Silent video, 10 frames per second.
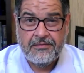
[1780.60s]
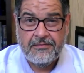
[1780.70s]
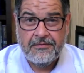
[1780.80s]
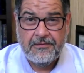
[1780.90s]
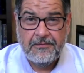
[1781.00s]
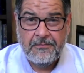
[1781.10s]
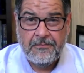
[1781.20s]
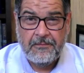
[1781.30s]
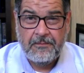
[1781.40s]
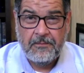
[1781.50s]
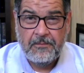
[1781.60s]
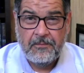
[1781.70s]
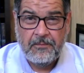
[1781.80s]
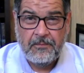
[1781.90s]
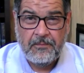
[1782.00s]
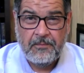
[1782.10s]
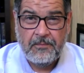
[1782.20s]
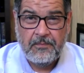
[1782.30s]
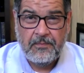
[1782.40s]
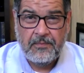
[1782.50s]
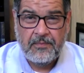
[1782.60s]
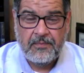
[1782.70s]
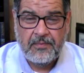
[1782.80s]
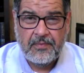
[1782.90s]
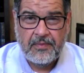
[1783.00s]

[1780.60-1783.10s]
Nothing is said.